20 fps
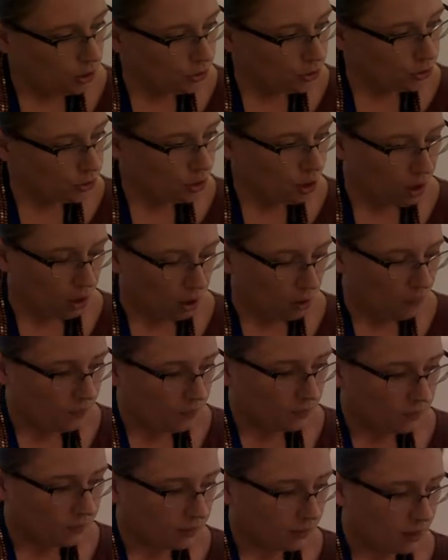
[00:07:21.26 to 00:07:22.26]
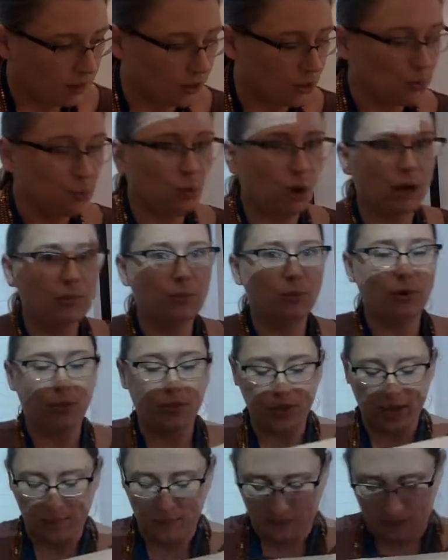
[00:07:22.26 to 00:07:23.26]
So, there's one more
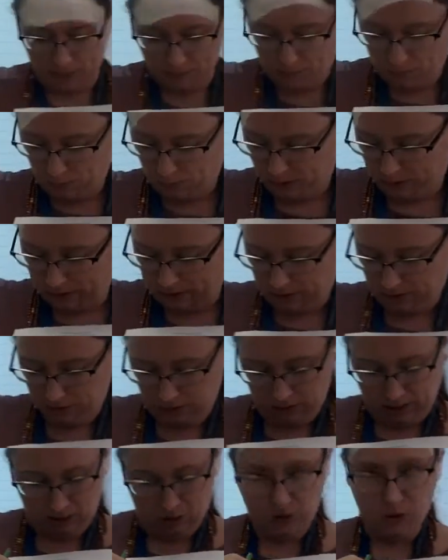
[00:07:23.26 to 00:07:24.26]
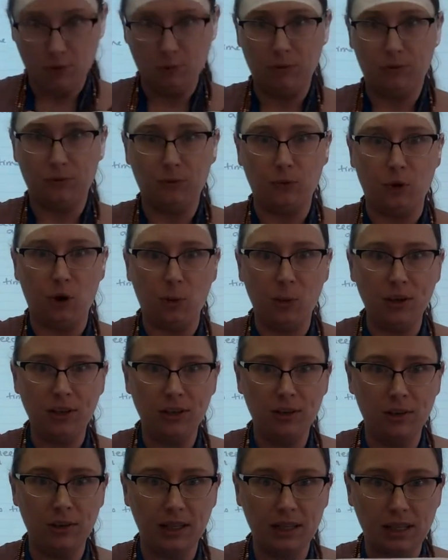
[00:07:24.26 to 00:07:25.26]
thing we need to get into before we
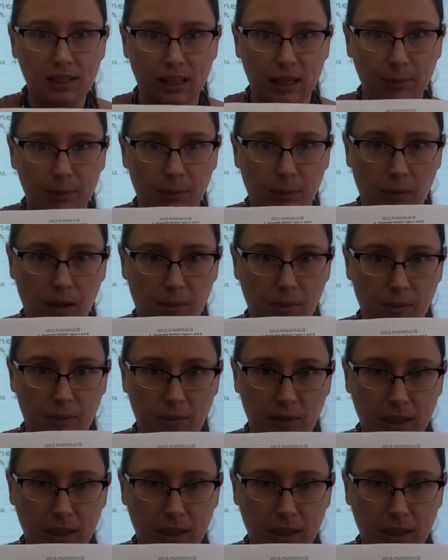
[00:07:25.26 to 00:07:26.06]
do an example problem.